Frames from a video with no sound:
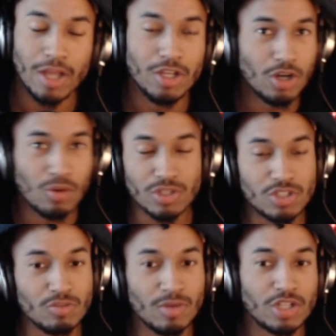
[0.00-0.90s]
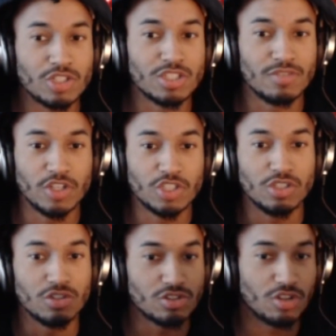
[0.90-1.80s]
don't want too much, because eventually
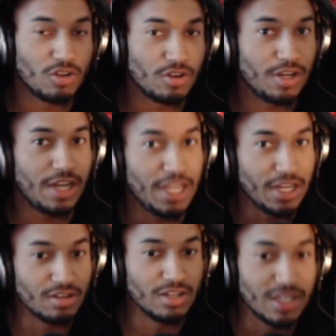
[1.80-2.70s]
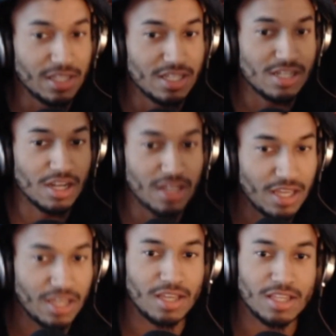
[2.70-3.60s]
you'll start hearing the
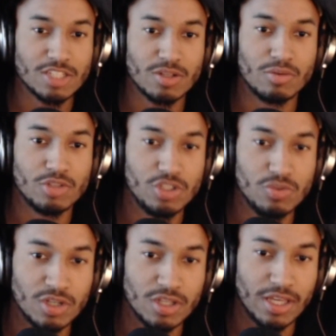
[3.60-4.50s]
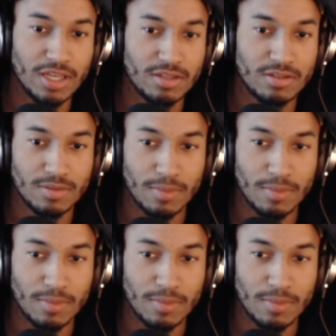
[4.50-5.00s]
ducking, and that's not what you want. Like how